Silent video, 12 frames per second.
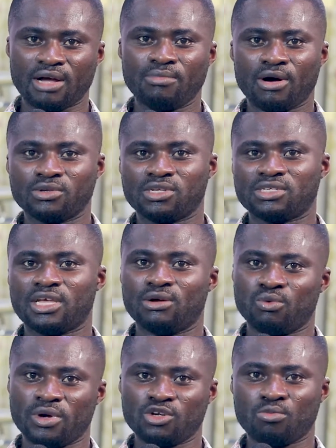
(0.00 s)
about it,
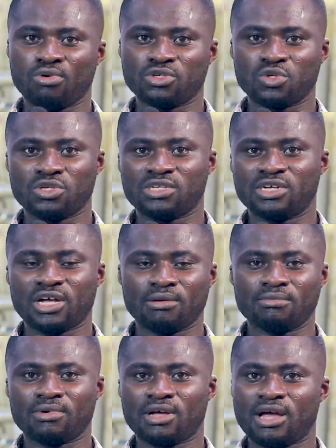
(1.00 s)
and when the opportunity
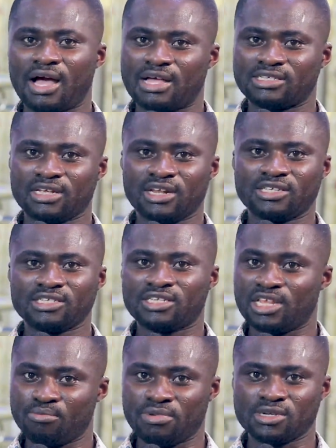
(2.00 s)
comes, I select
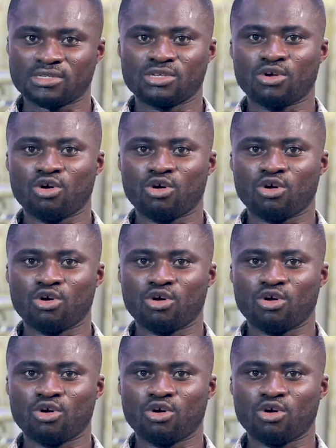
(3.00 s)
the best